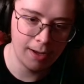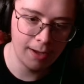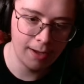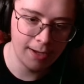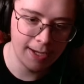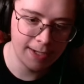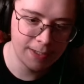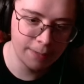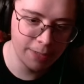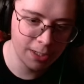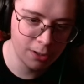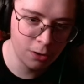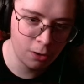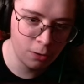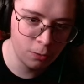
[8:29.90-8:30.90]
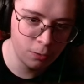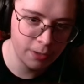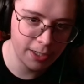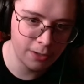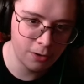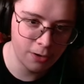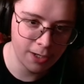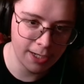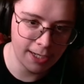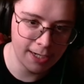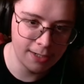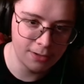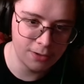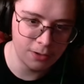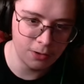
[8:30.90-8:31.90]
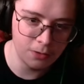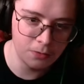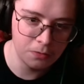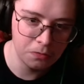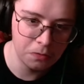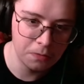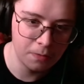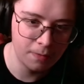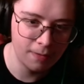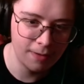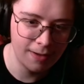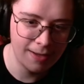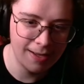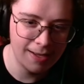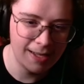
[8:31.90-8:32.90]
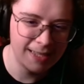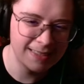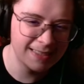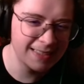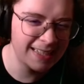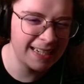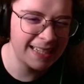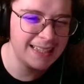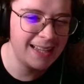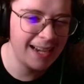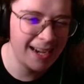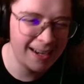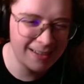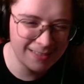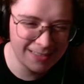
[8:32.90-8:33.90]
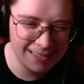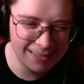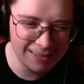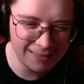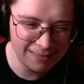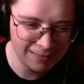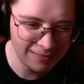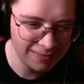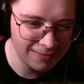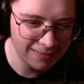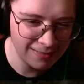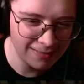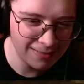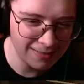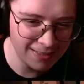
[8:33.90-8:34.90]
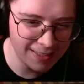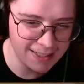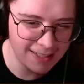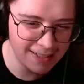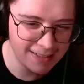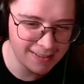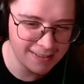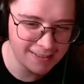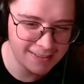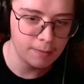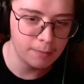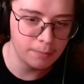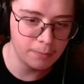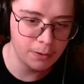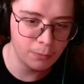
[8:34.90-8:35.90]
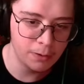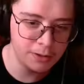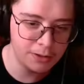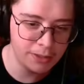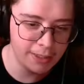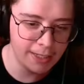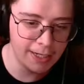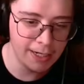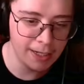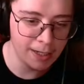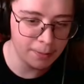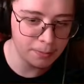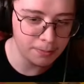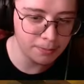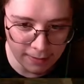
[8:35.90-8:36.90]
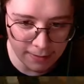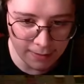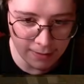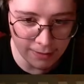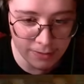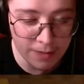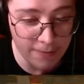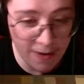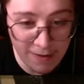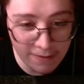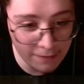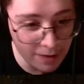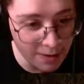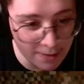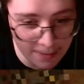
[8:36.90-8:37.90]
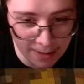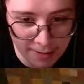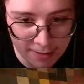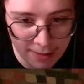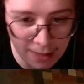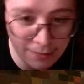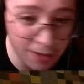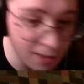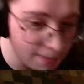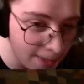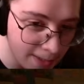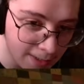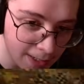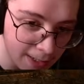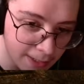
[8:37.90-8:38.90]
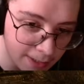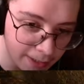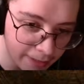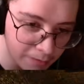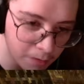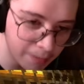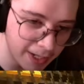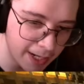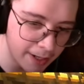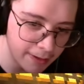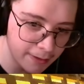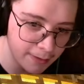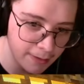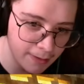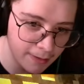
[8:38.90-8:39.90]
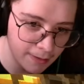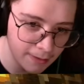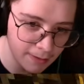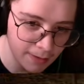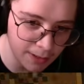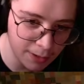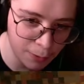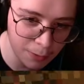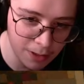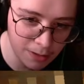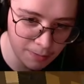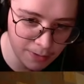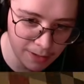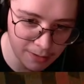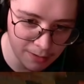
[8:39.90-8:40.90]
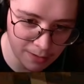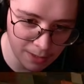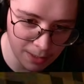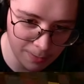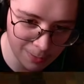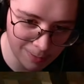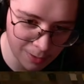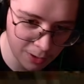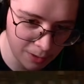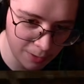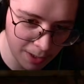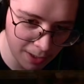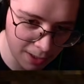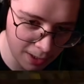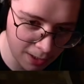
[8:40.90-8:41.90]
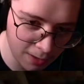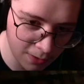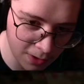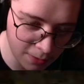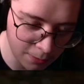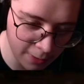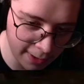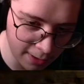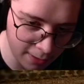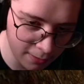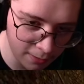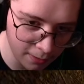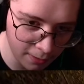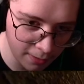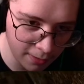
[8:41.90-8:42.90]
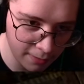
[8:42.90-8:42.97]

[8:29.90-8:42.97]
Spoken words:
It's a bit cold and hard to get into. It's a little loud too. Yeah, but once you get up, you have some vent space, and vent space is never bad. It's always a good place to sleep, especially right here. It's pretty dark.